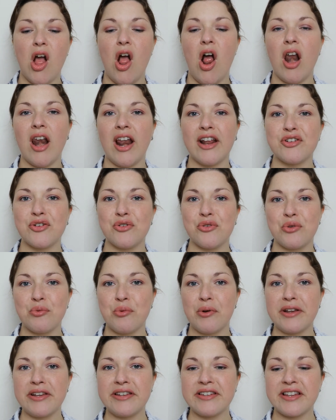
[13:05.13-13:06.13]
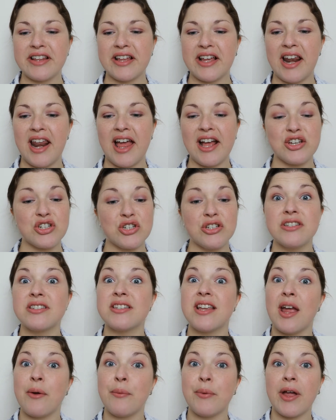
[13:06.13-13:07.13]
I'll add another one into the collection,
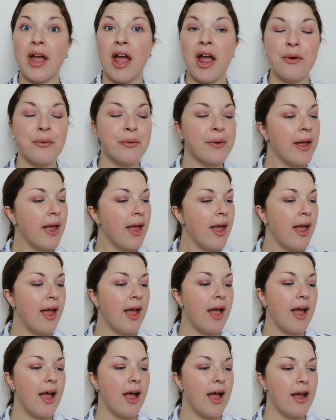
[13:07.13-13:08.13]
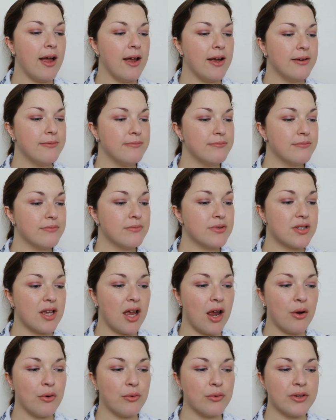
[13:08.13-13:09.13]
see how we go.
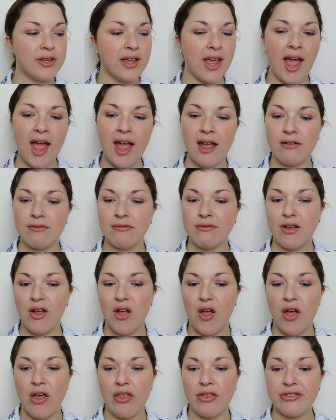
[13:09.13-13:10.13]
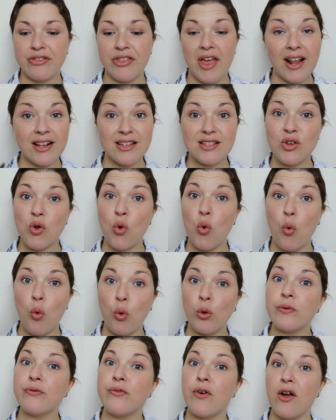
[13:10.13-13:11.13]
So yeah, that's
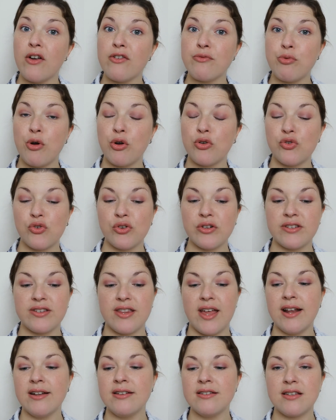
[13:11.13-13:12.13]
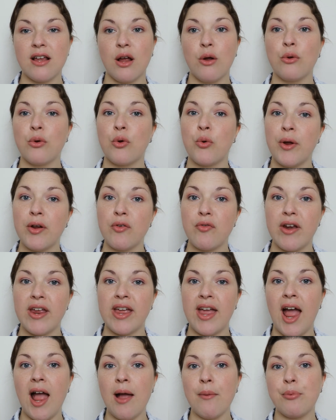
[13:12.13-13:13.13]
all five products then. So quick
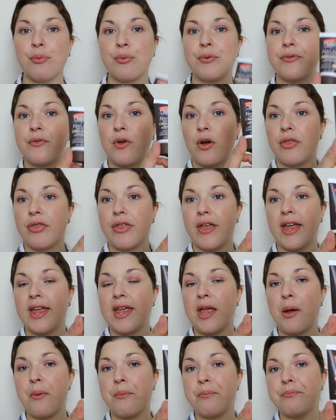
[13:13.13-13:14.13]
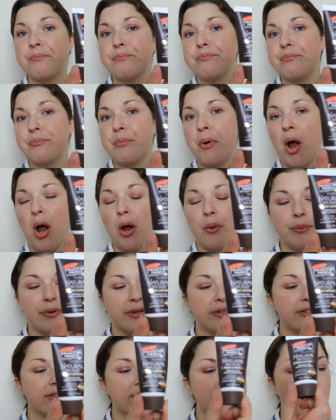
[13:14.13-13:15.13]
recap, we've got the
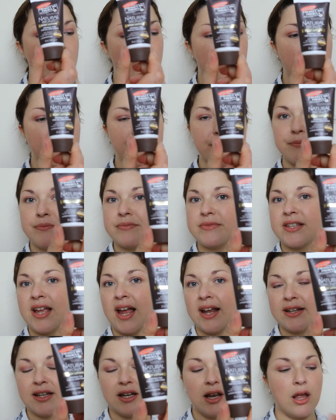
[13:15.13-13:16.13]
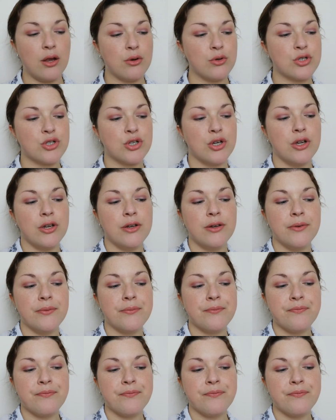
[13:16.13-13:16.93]
Palmer's tanning lotion.